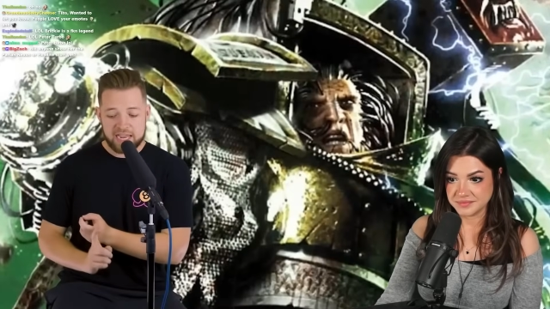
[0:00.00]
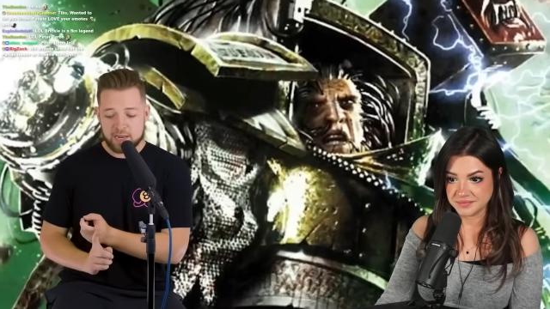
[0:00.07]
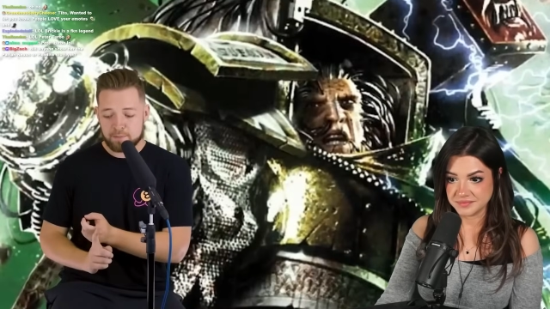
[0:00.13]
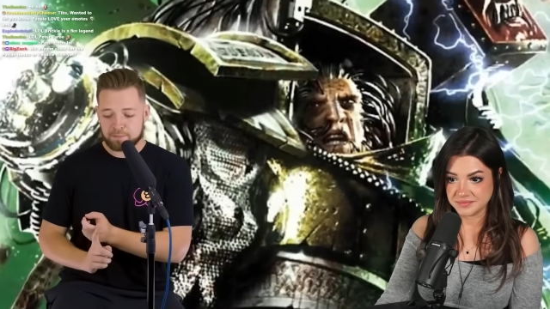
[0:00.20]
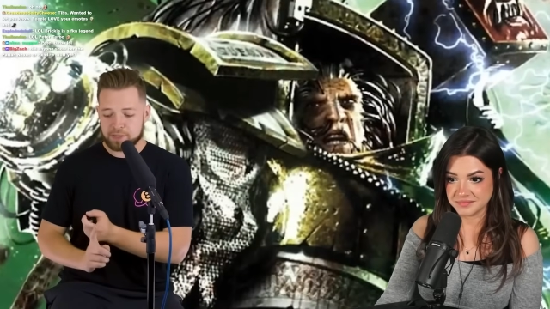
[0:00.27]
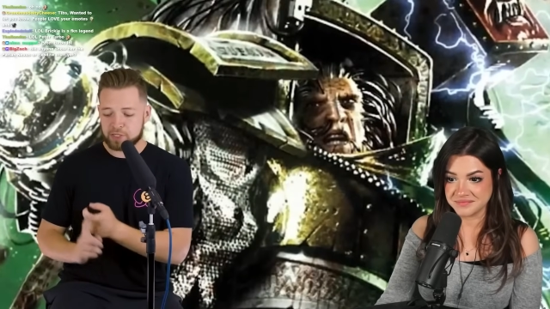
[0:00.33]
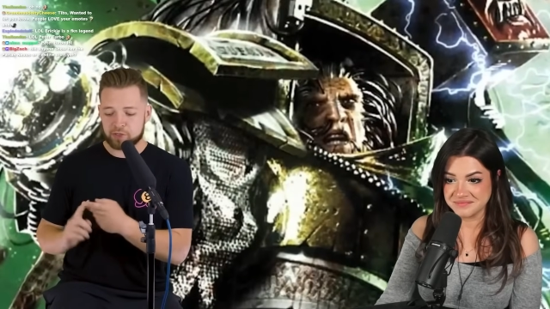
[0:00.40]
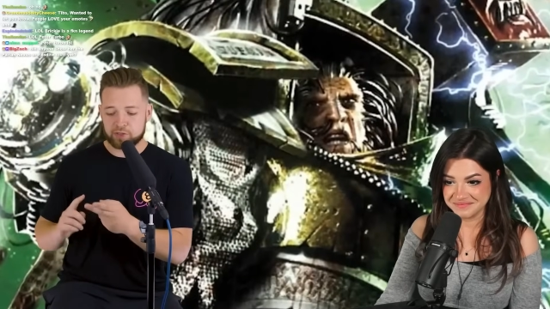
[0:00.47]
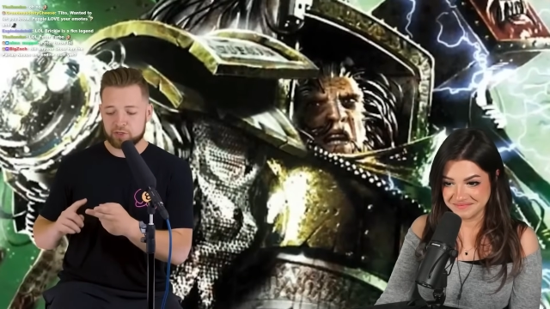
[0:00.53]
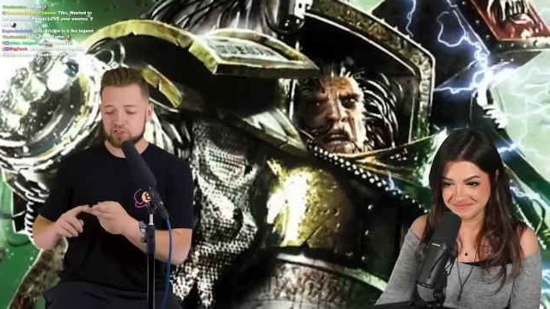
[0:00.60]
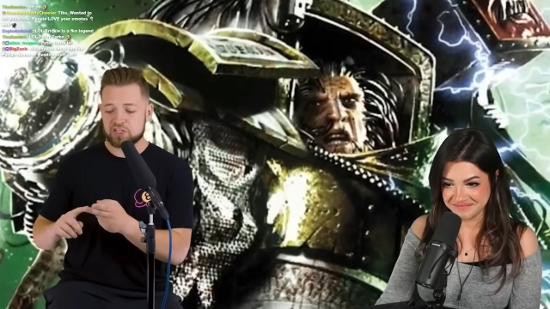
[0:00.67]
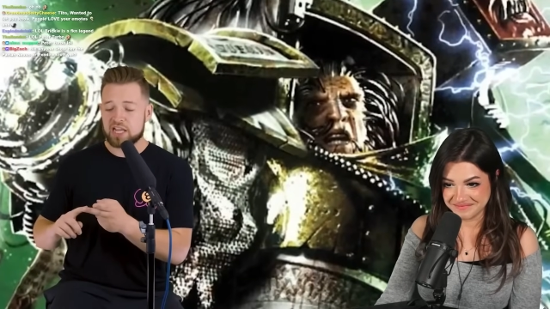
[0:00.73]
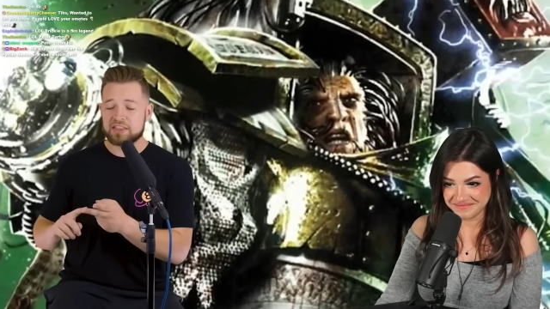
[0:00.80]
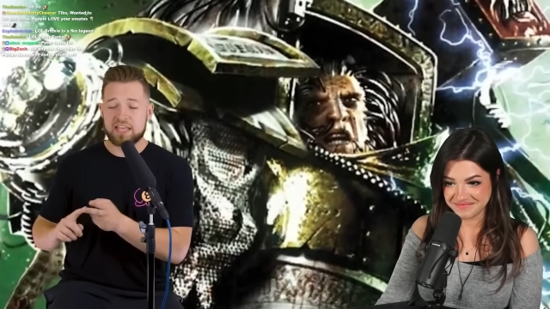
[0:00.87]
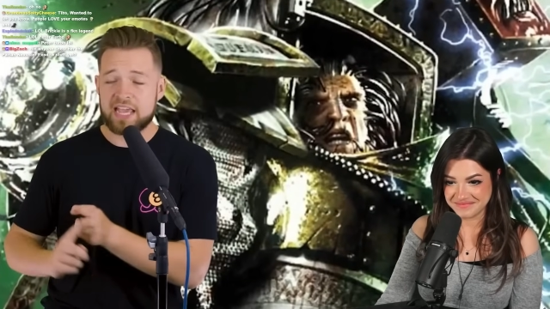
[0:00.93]
Speaker 1: They hate
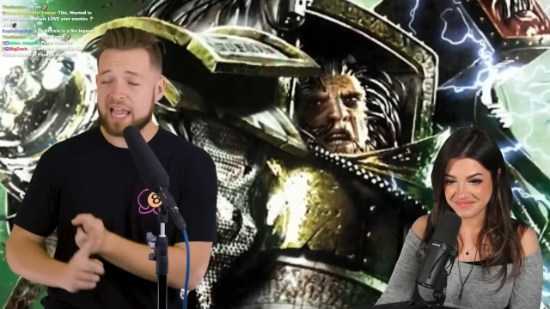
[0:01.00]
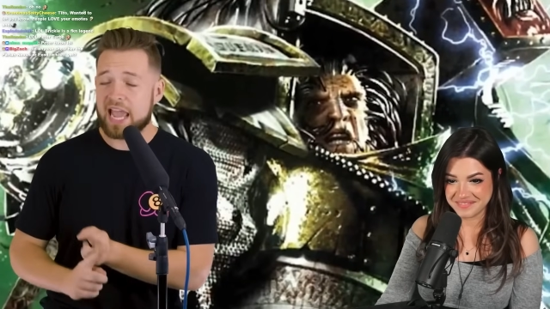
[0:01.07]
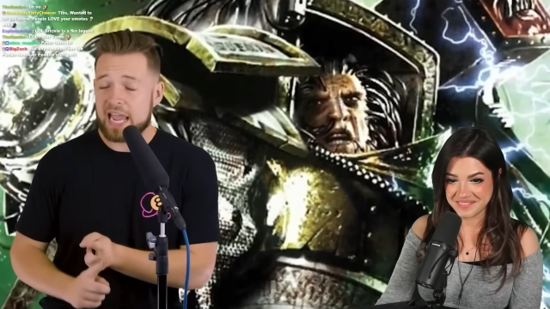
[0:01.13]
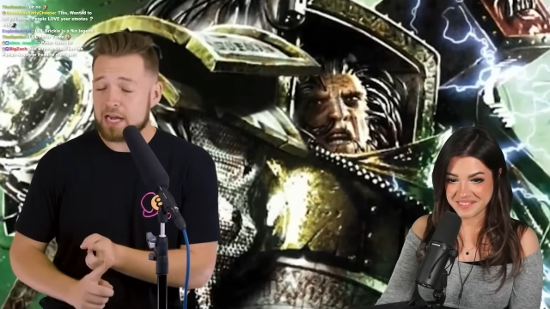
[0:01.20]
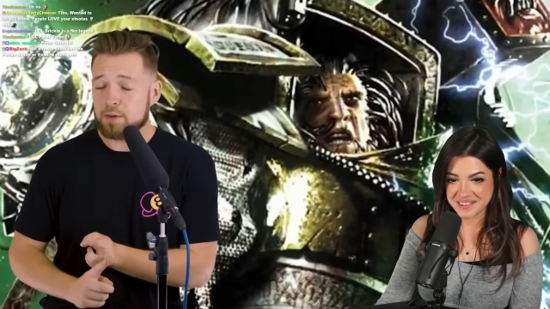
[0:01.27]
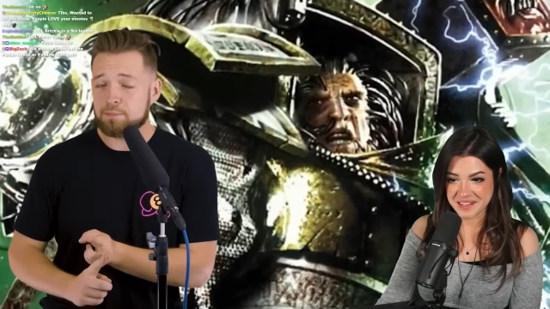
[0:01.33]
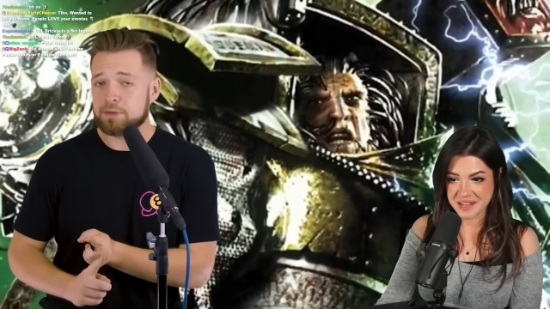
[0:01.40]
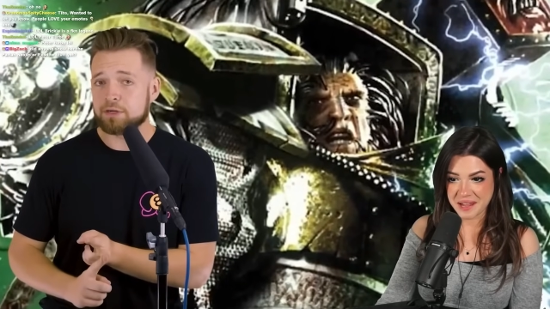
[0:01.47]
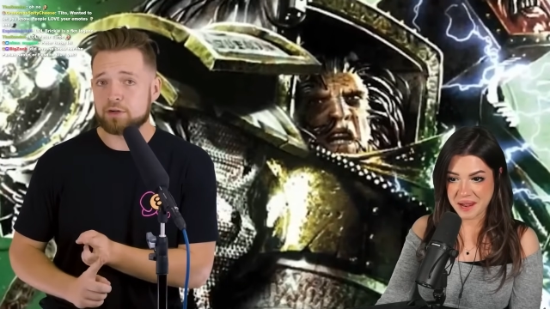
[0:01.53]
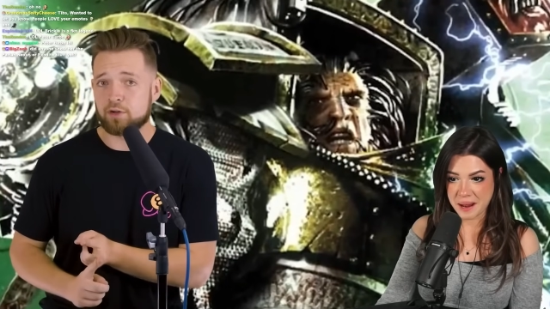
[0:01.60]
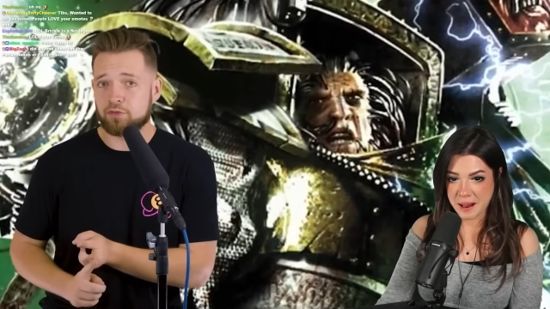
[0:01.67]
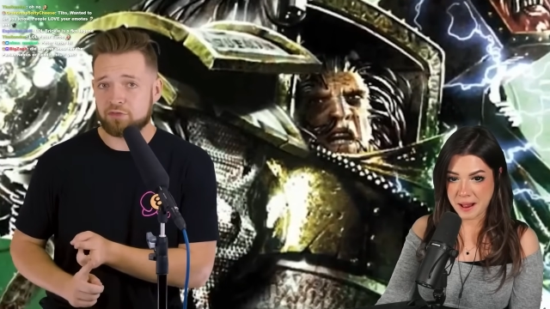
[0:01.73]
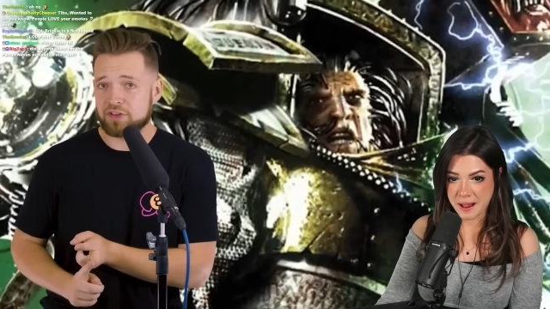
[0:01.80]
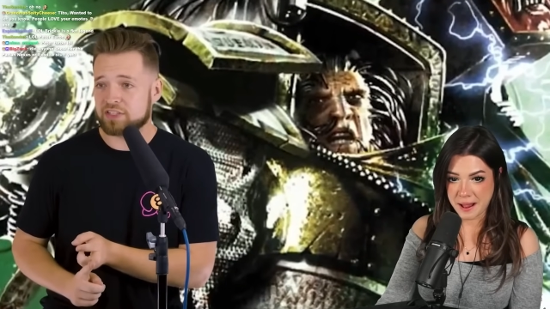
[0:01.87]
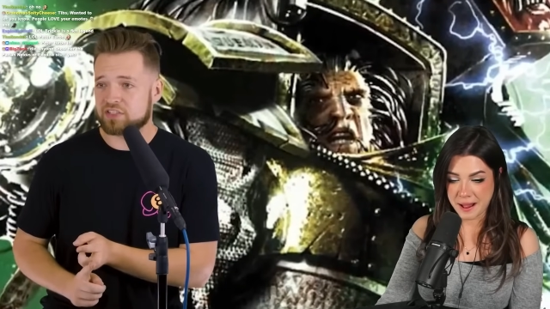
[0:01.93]
Imperials, they hate
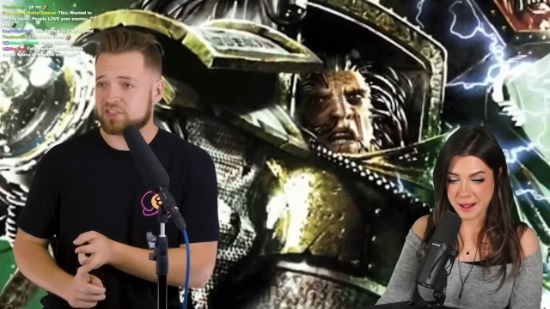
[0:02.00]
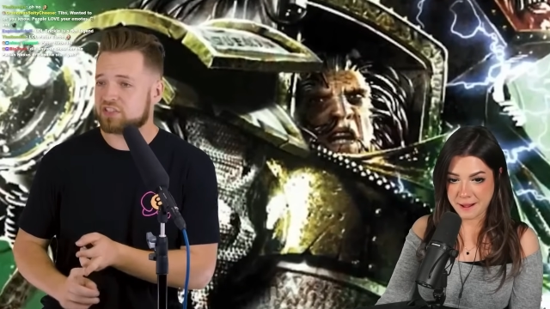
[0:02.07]
Imperial